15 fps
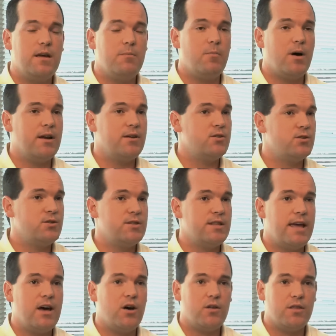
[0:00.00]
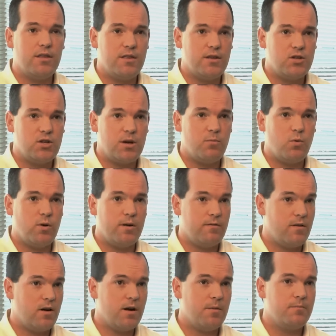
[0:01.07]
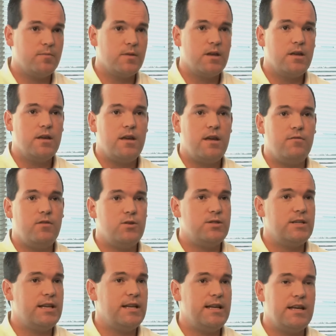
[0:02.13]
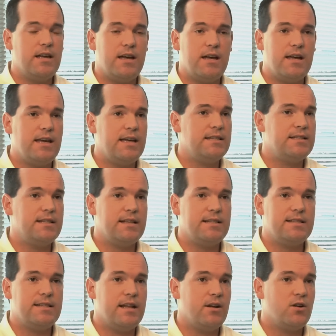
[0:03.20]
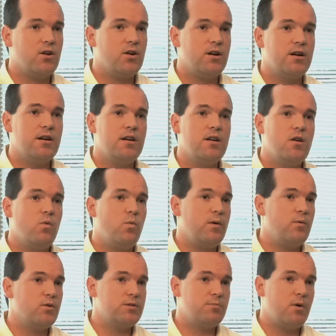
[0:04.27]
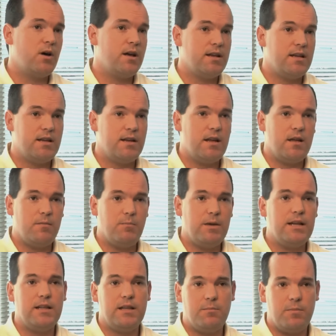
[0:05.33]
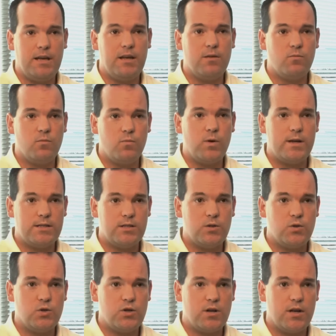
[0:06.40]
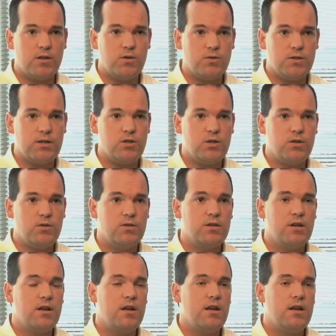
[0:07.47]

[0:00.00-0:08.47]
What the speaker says: monitors the health of the SharePoint farm. If there's any incidents that occur, we respond and immediately begin resolution on those issues.